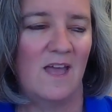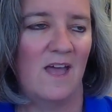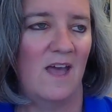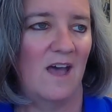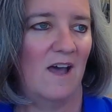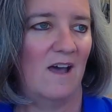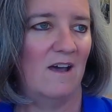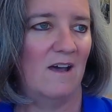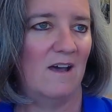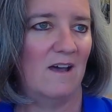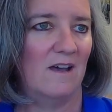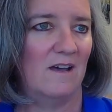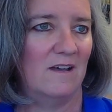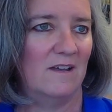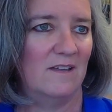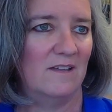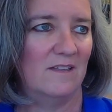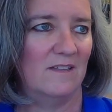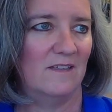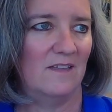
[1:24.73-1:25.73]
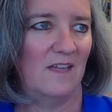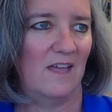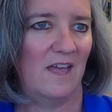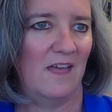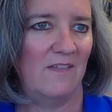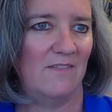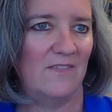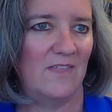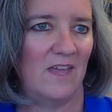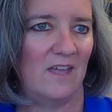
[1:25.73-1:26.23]

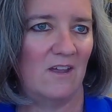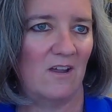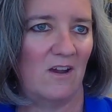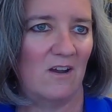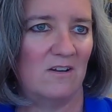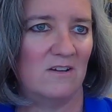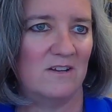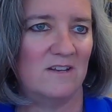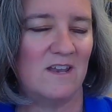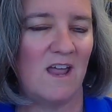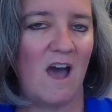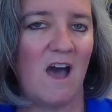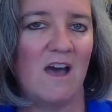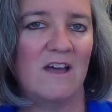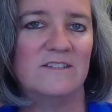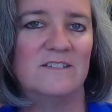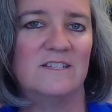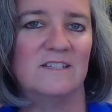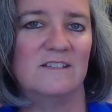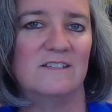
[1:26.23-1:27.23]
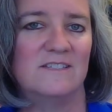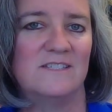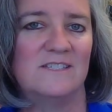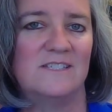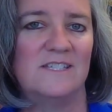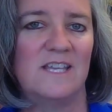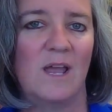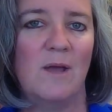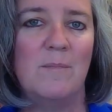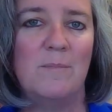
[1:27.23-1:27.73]
and they are not
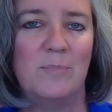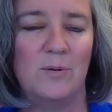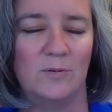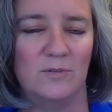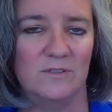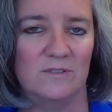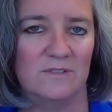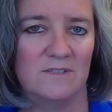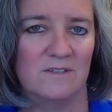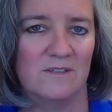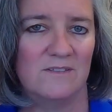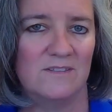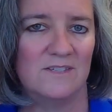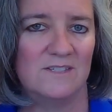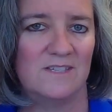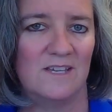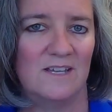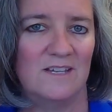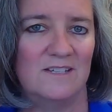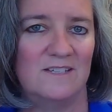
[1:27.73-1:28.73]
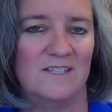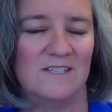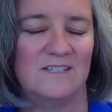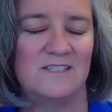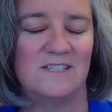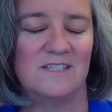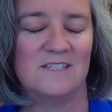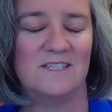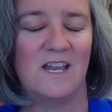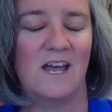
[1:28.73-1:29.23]
sampled. The scientist
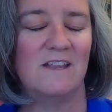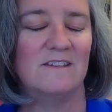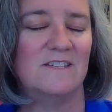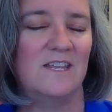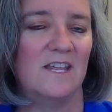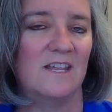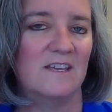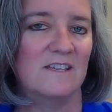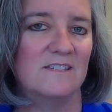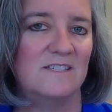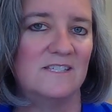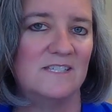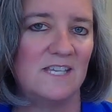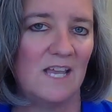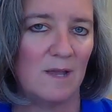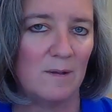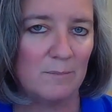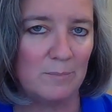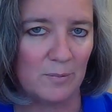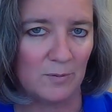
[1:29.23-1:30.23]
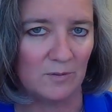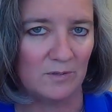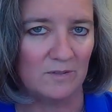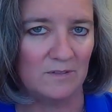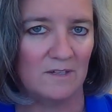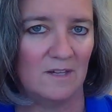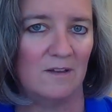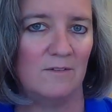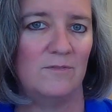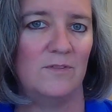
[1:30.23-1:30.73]
does not take a
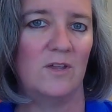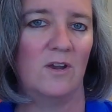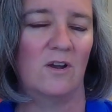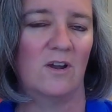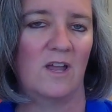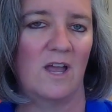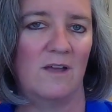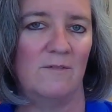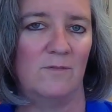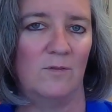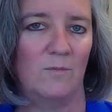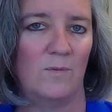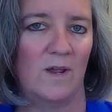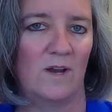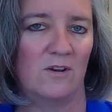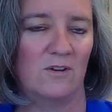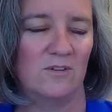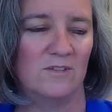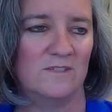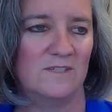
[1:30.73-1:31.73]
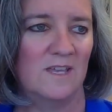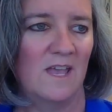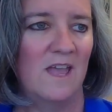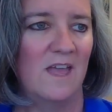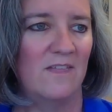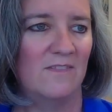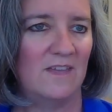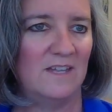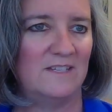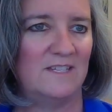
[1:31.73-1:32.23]
sample of the archival records.
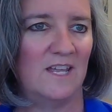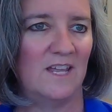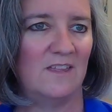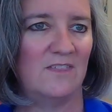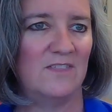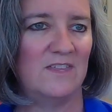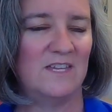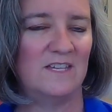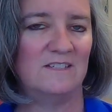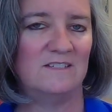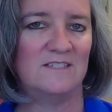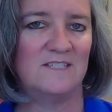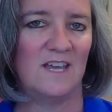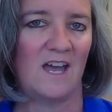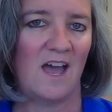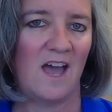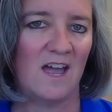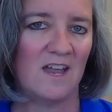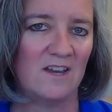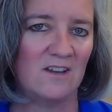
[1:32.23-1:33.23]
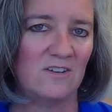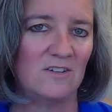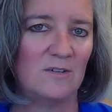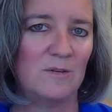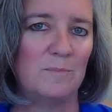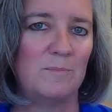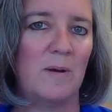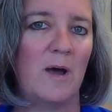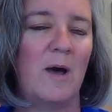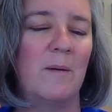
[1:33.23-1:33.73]
They take the
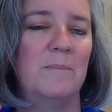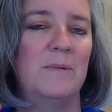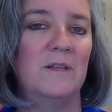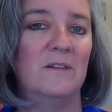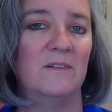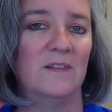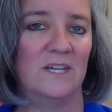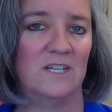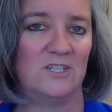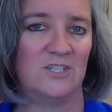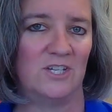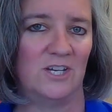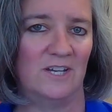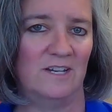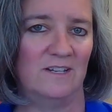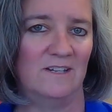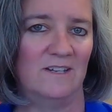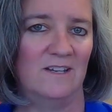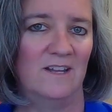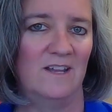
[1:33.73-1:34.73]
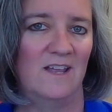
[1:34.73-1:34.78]
entire population